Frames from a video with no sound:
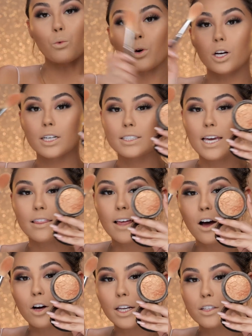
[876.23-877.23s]
We're gonna take
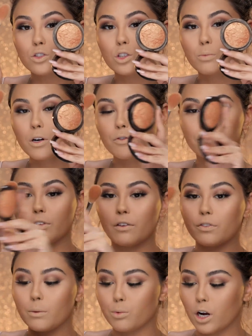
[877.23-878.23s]
that on a super
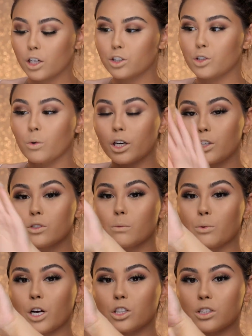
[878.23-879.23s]
fluffy brush. You wanna use a
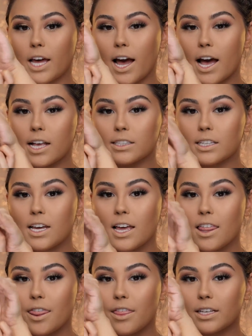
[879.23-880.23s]
brush that has
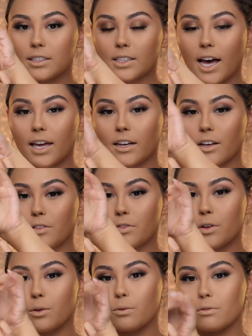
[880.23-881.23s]
this kind of